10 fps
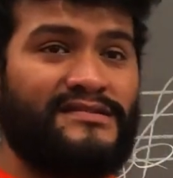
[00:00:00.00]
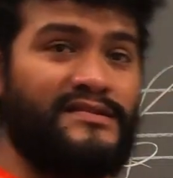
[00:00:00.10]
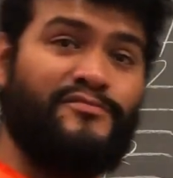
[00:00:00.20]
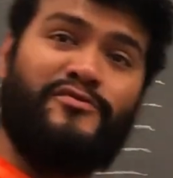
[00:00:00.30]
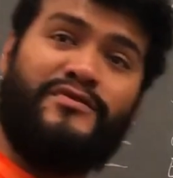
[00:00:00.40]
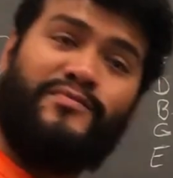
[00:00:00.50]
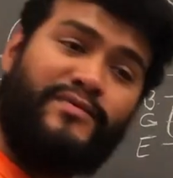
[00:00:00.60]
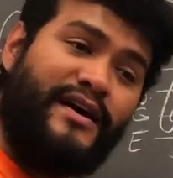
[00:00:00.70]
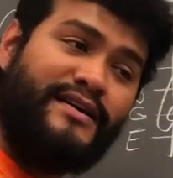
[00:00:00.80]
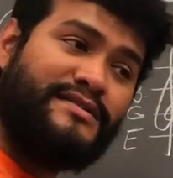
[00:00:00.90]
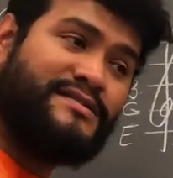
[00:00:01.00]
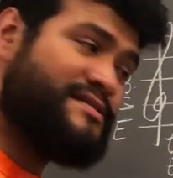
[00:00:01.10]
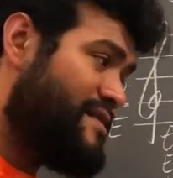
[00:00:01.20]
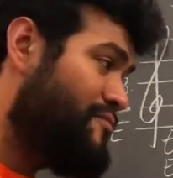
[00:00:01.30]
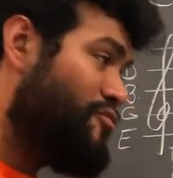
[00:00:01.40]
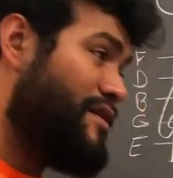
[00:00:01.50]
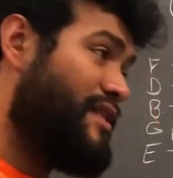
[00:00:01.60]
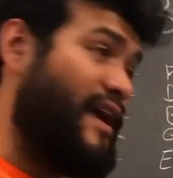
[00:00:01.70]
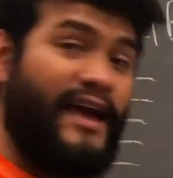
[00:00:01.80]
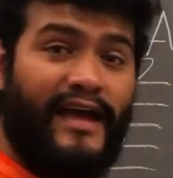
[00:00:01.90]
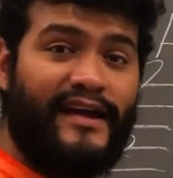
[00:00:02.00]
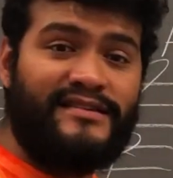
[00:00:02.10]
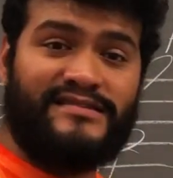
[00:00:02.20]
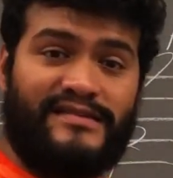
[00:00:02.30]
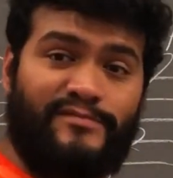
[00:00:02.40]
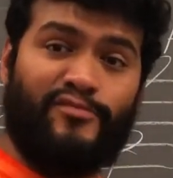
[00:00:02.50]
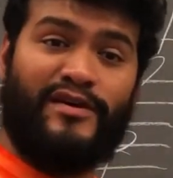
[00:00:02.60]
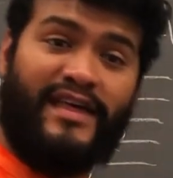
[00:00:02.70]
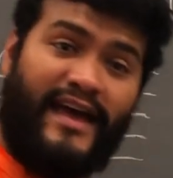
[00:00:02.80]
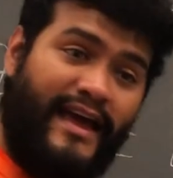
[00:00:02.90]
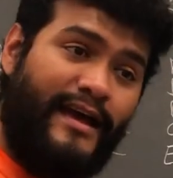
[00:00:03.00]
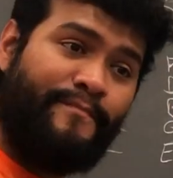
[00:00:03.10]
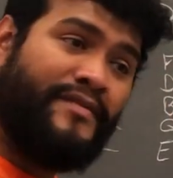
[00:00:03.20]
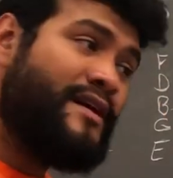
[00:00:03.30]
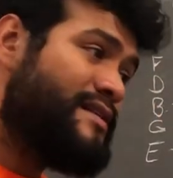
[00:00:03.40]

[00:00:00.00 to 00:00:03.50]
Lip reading: some with rice, some with eggs, some with ham,